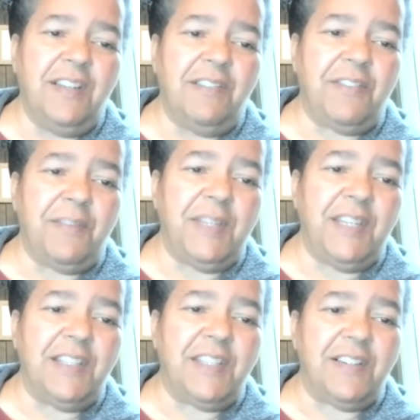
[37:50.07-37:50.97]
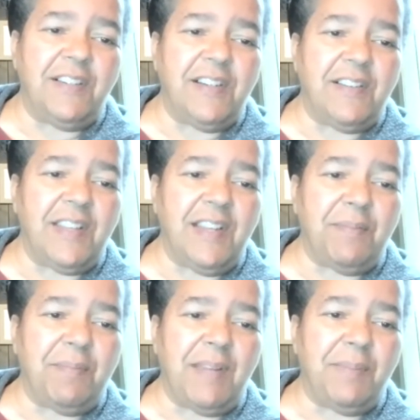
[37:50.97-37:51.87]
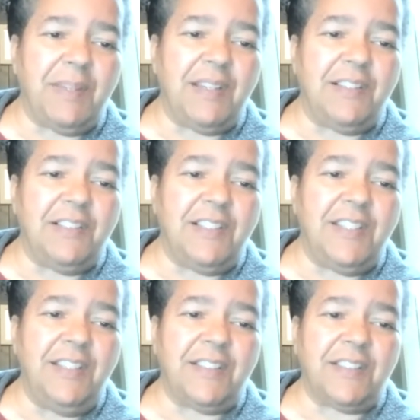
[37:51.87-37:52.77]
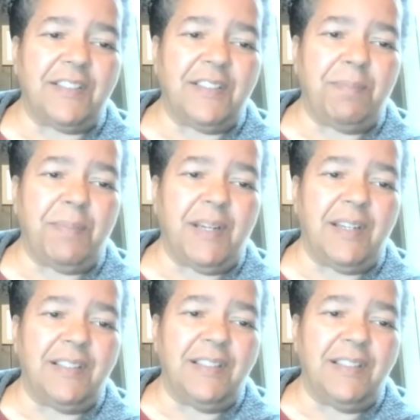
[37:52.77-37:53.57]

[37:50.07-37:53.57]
from the interior that might be good teasers, but